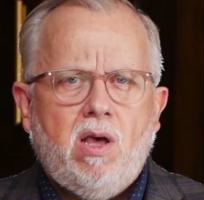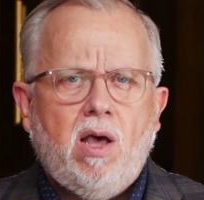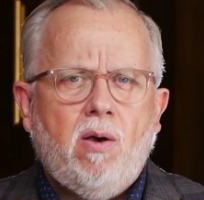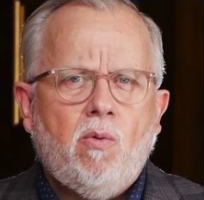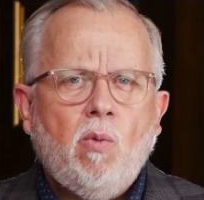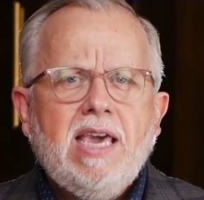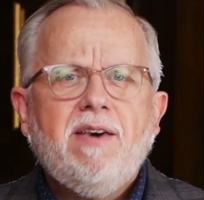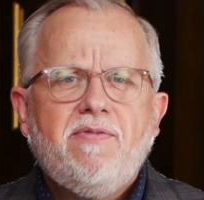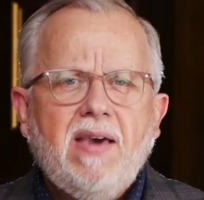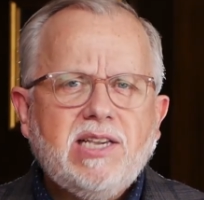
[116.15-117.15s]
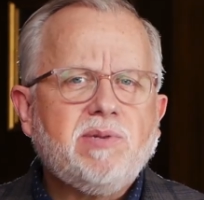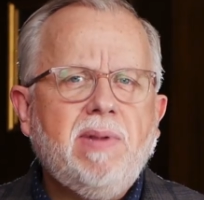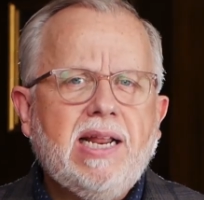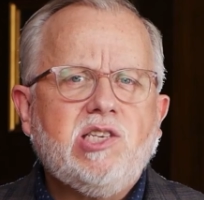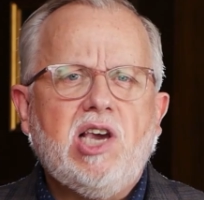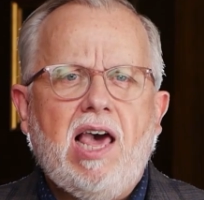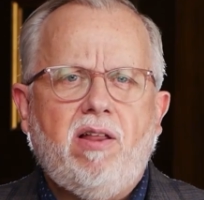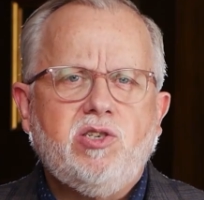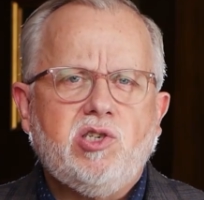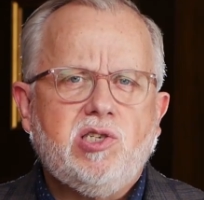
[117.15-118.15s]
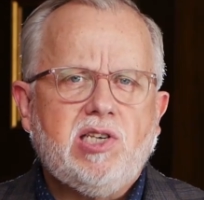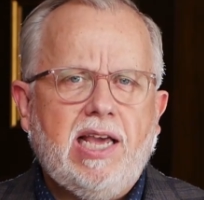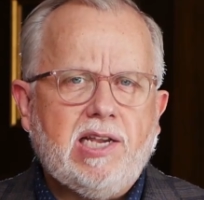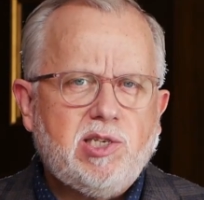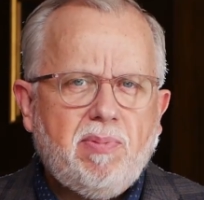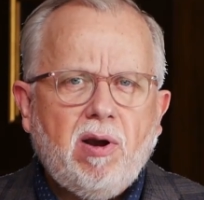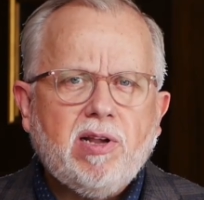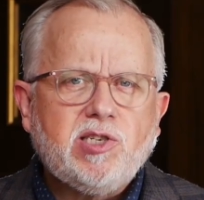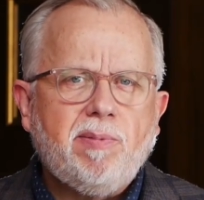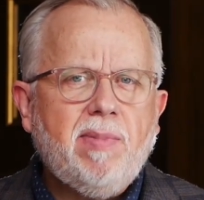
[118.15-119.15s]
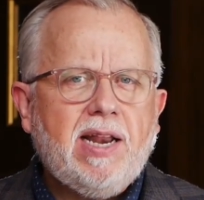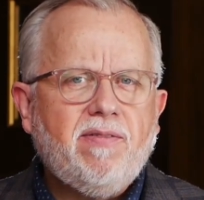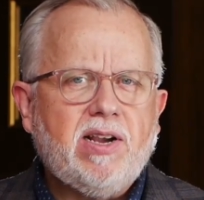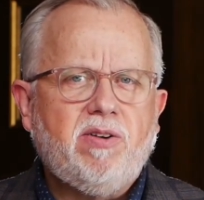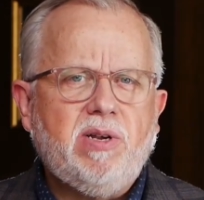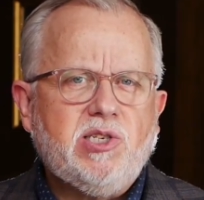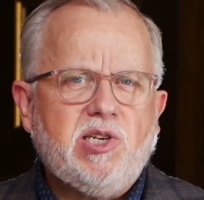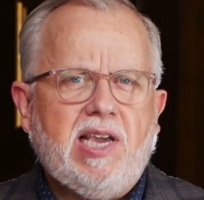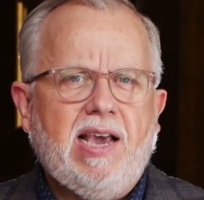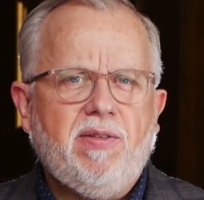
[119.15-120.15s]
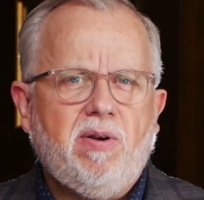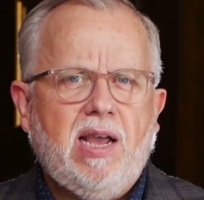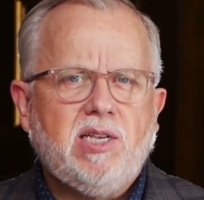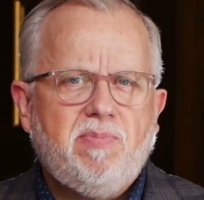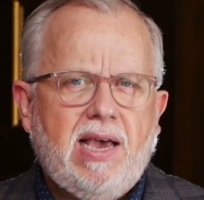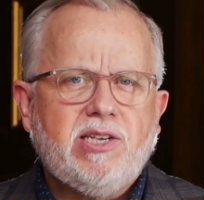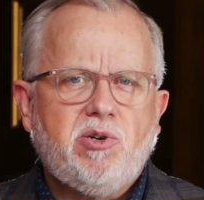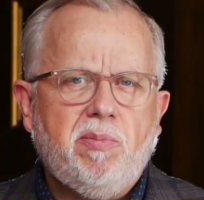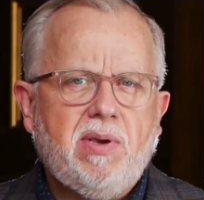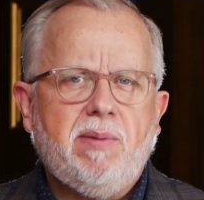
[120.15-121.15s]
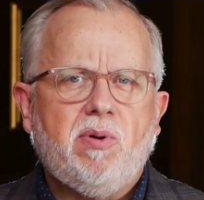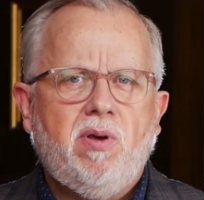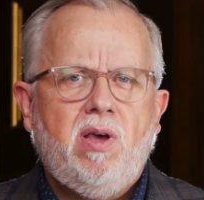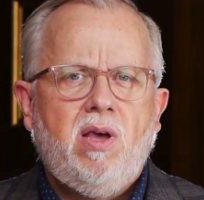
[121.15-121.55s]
Uh, we have faced many challenges and experienced many victories together as pastor and people.